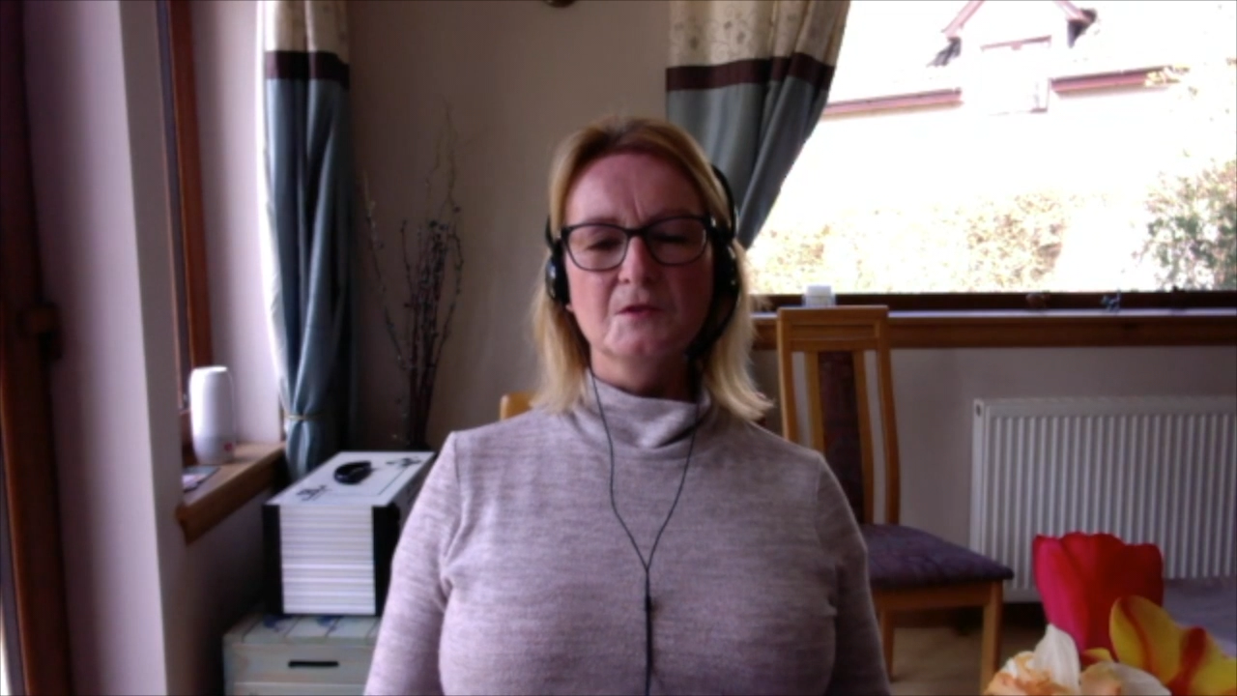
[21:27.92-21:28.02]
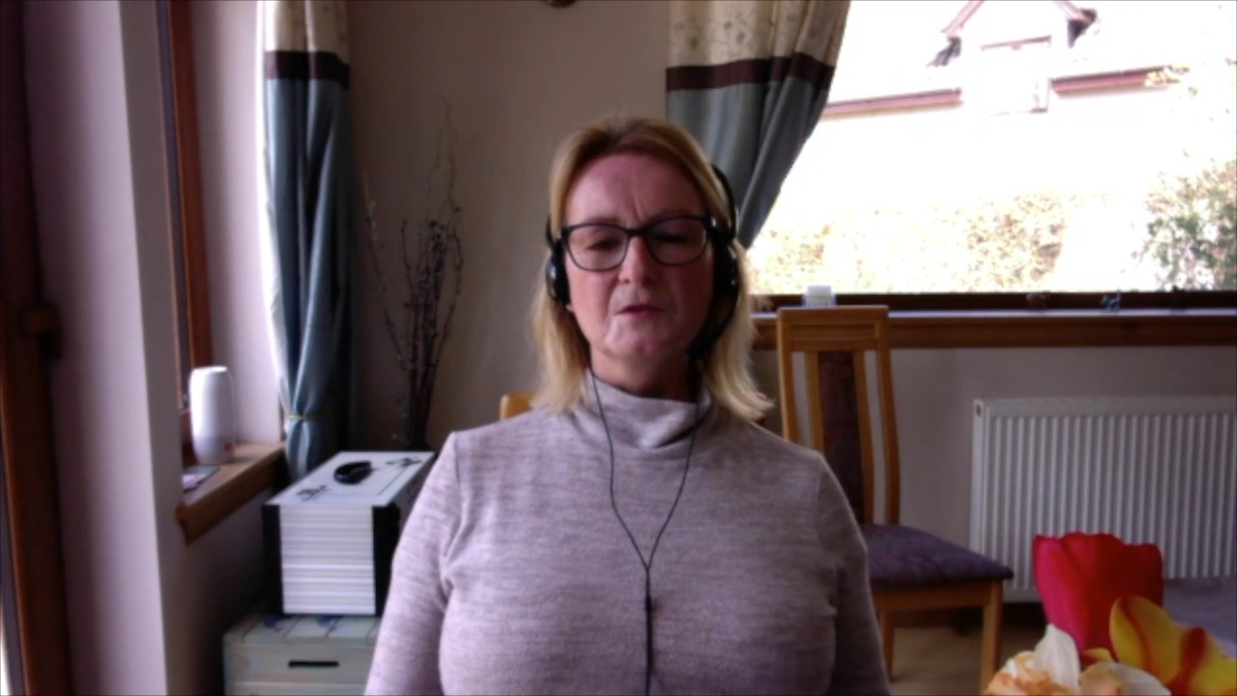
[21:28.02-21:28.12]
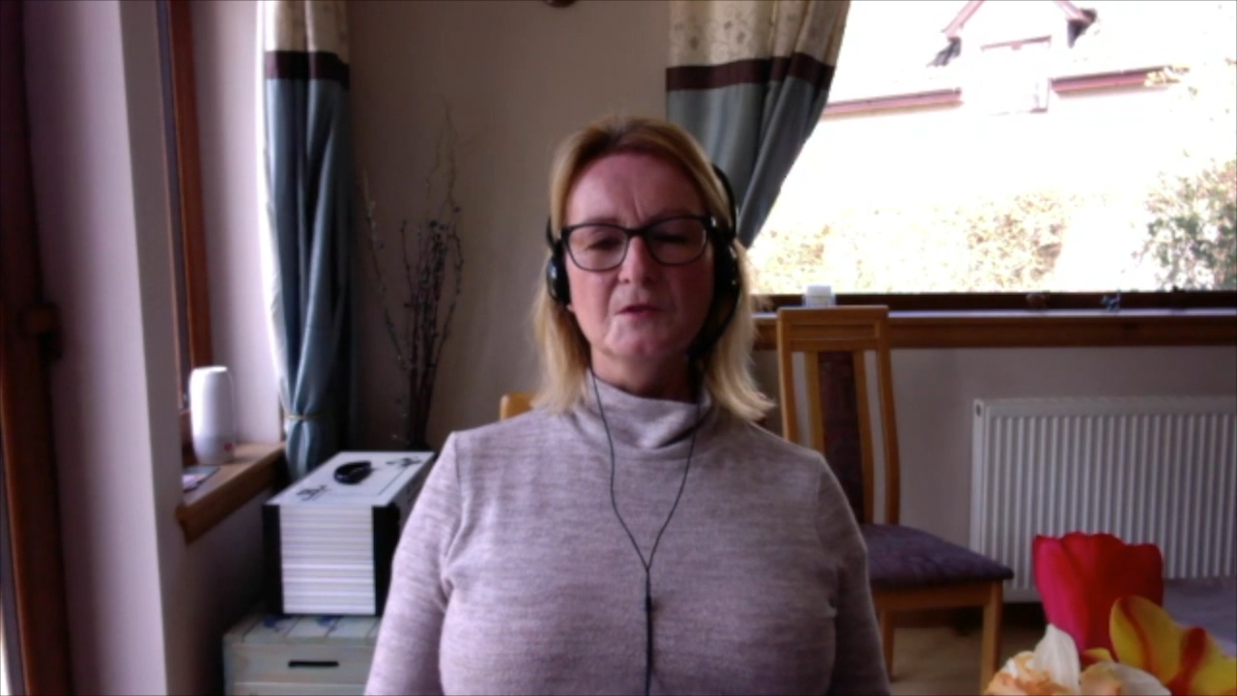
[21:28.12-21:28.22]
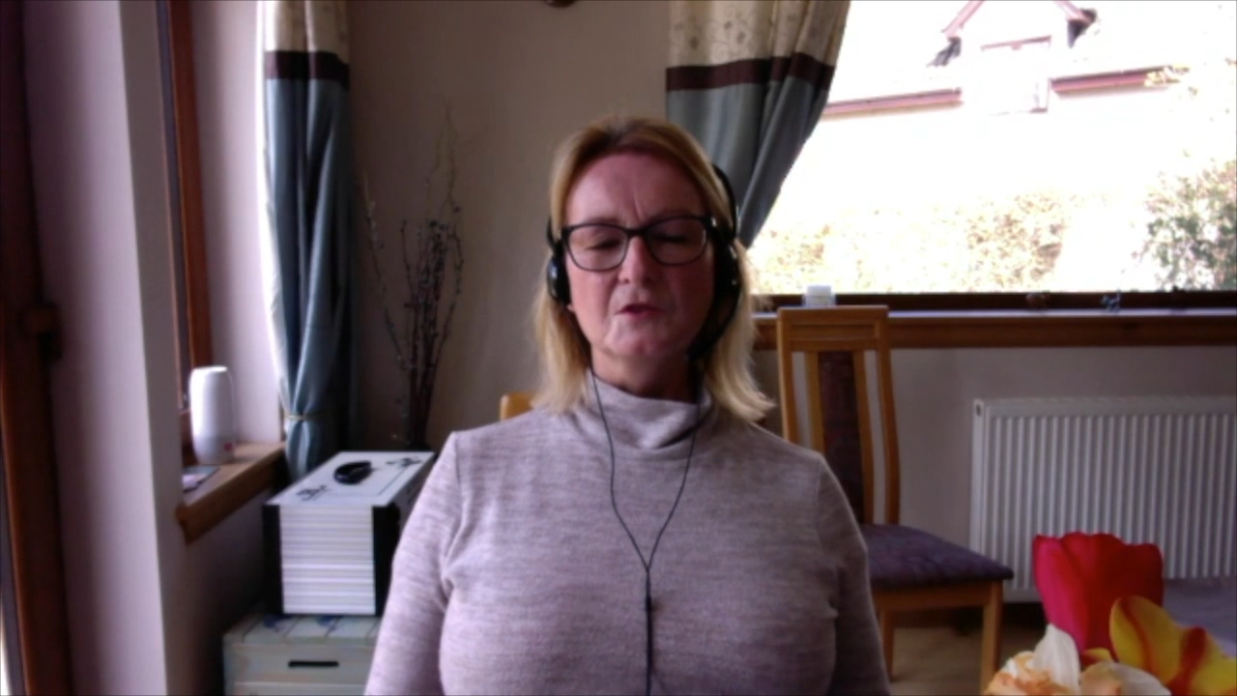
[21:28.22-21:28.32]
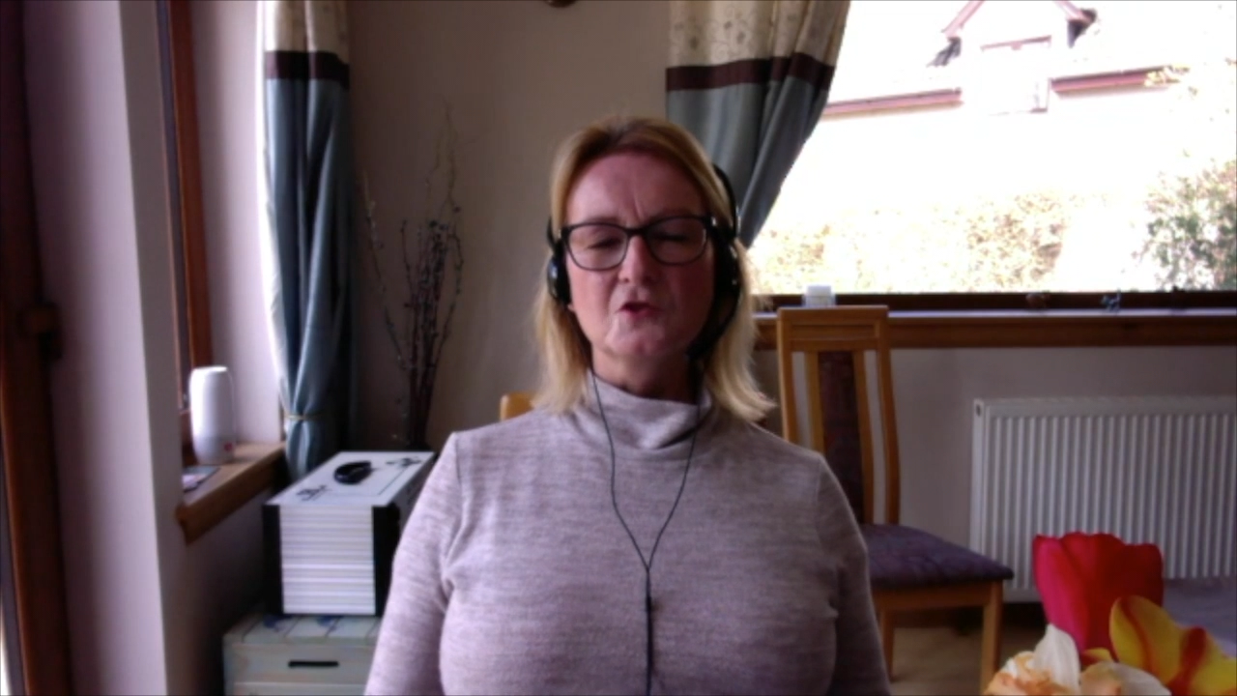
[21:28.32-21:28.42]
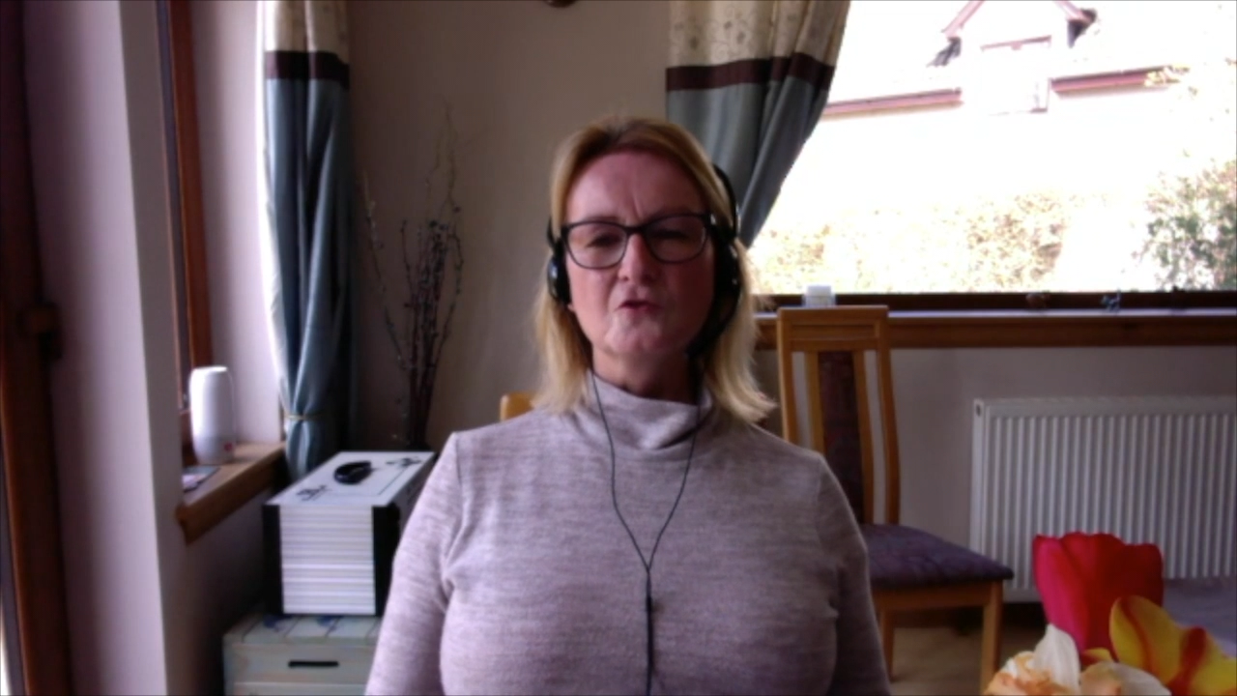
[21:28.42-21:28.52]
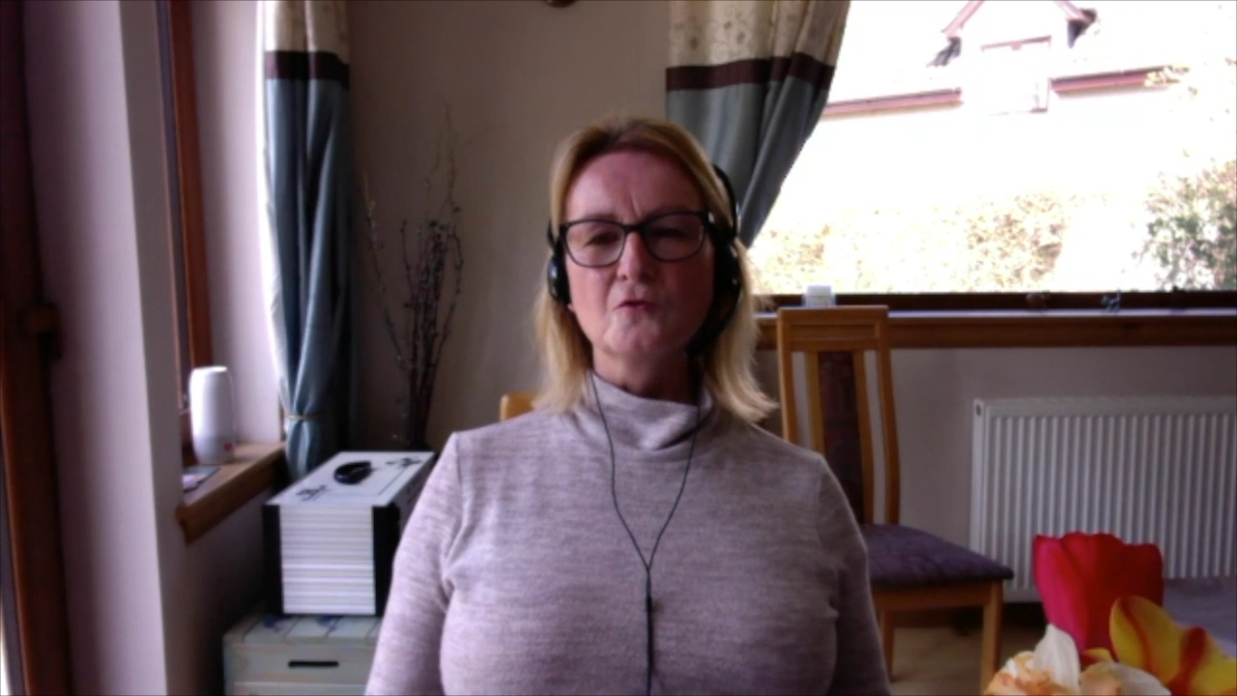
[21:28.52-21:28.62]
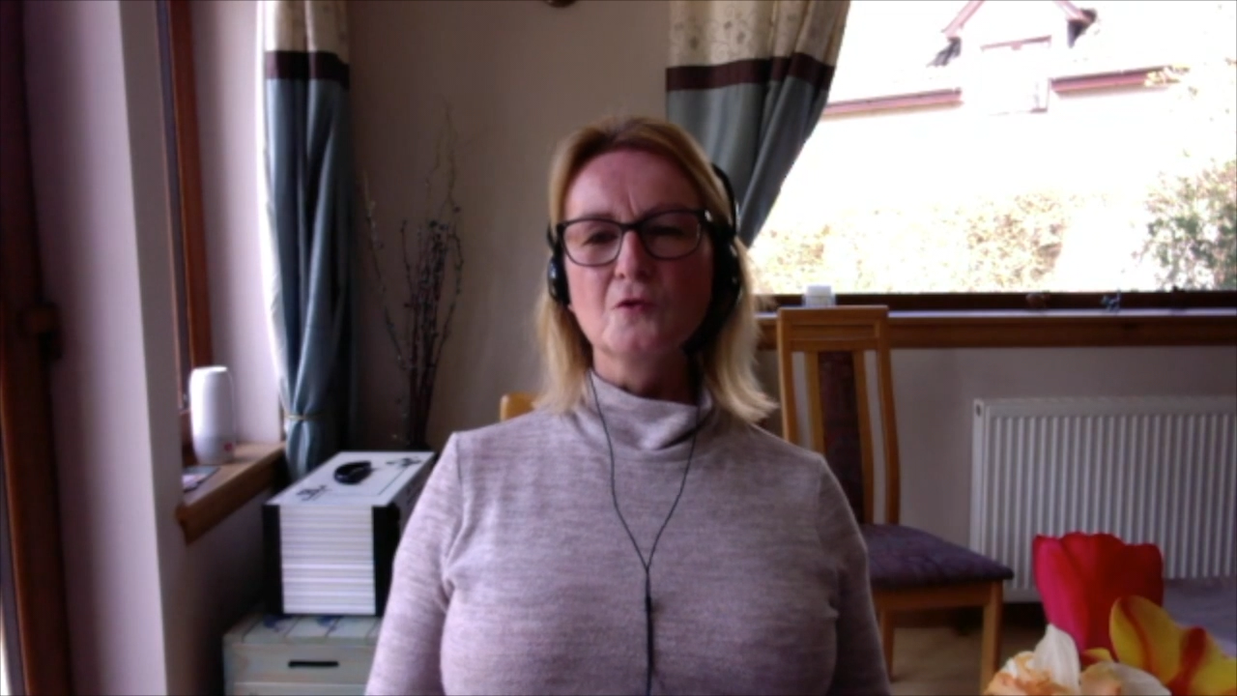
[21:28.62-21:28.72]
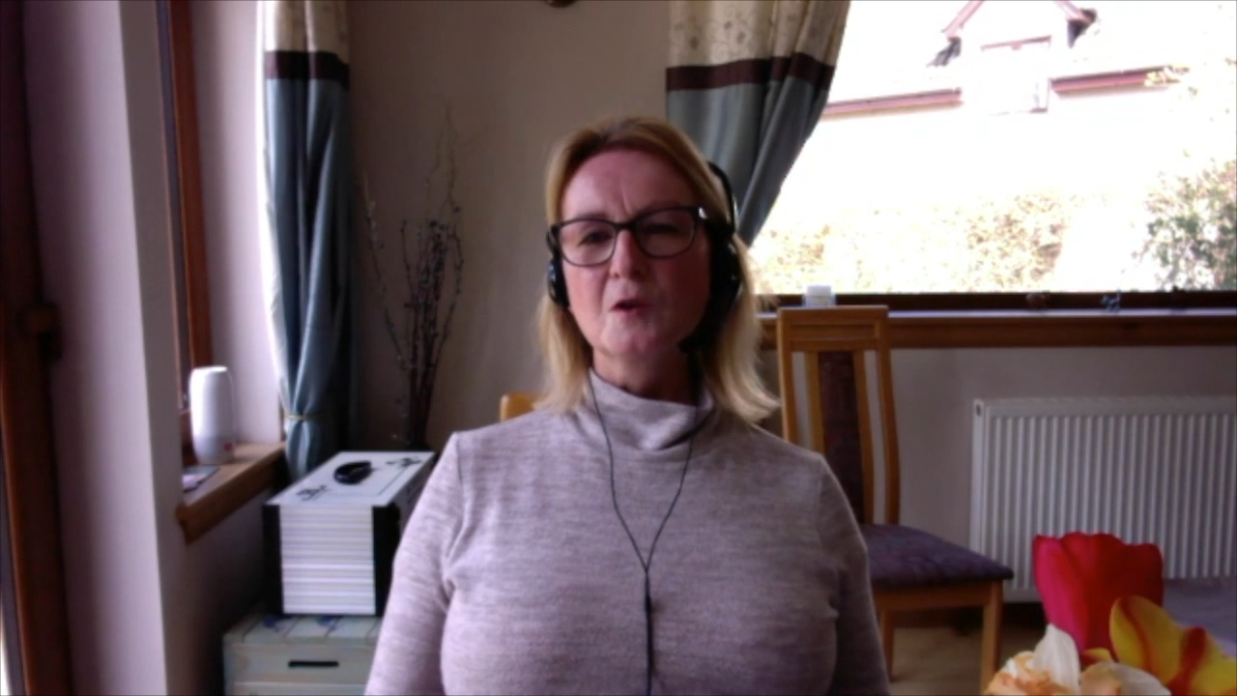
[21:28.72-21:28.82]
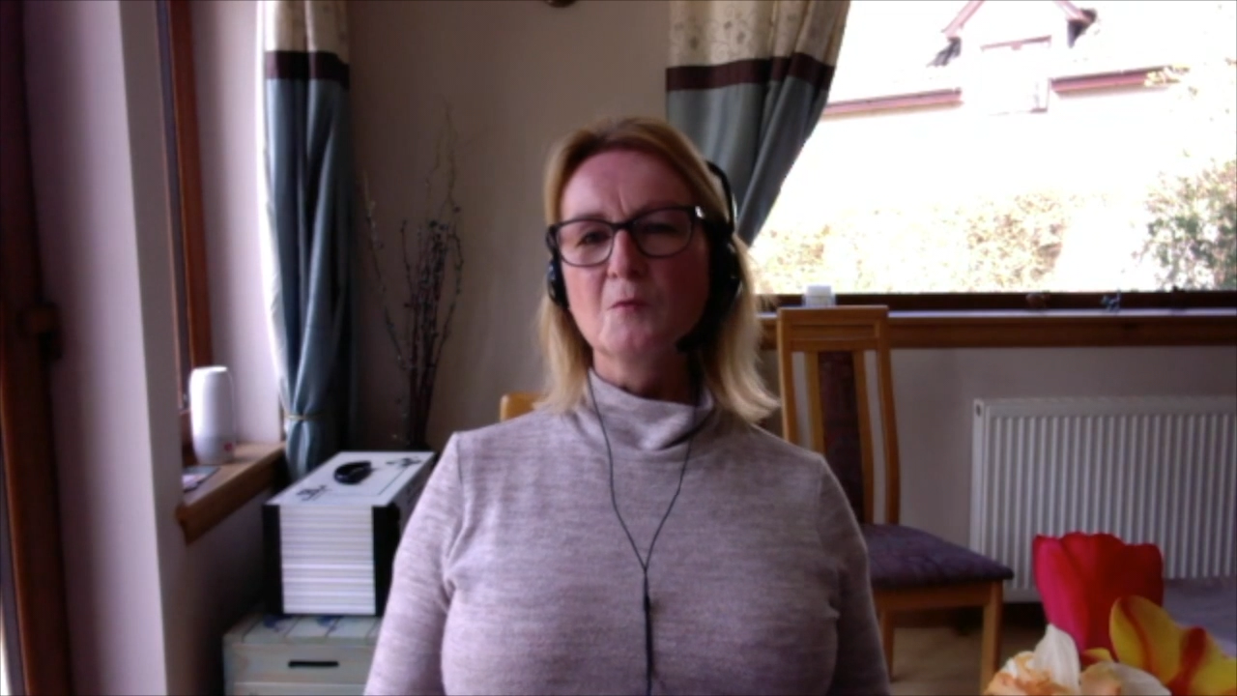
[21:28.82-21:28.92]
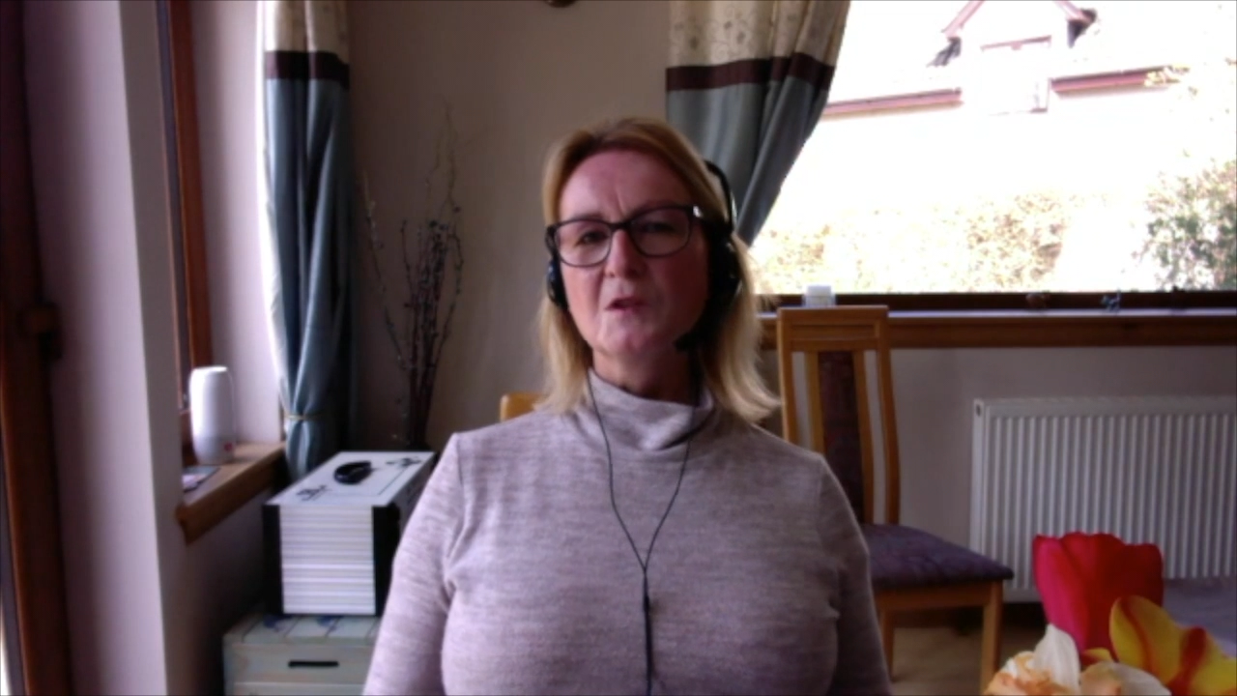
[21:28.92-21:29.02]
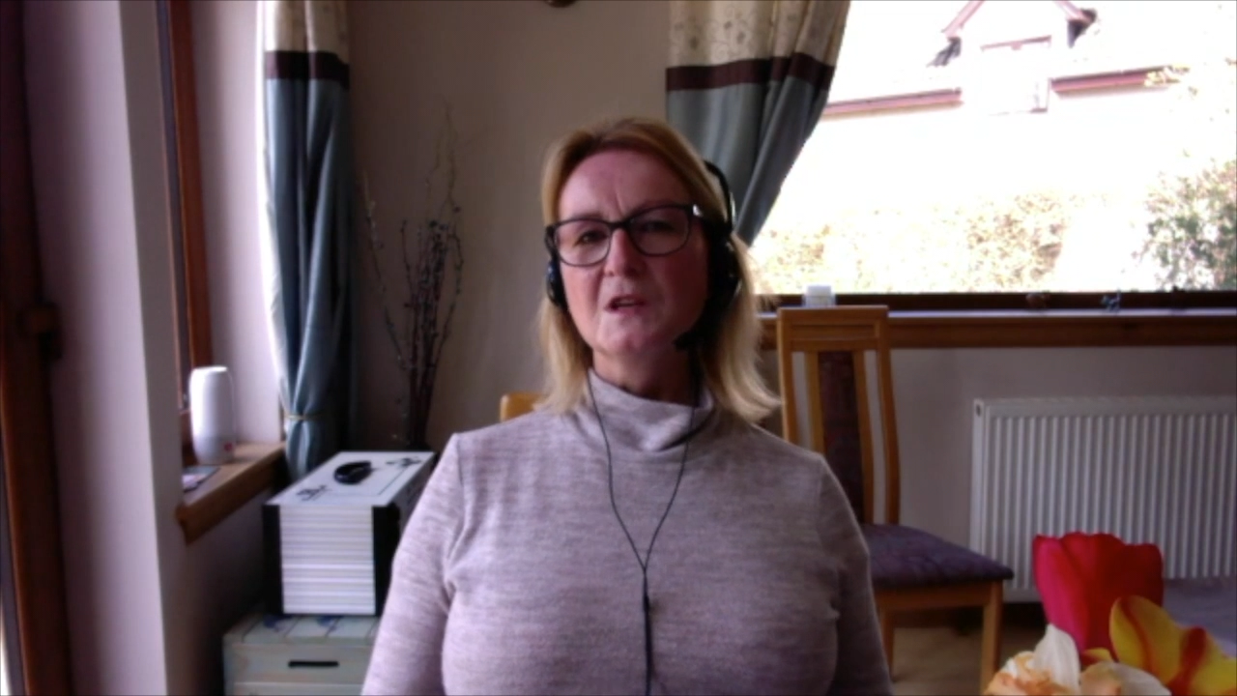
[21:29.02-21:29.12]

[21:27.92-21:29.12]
Strolling with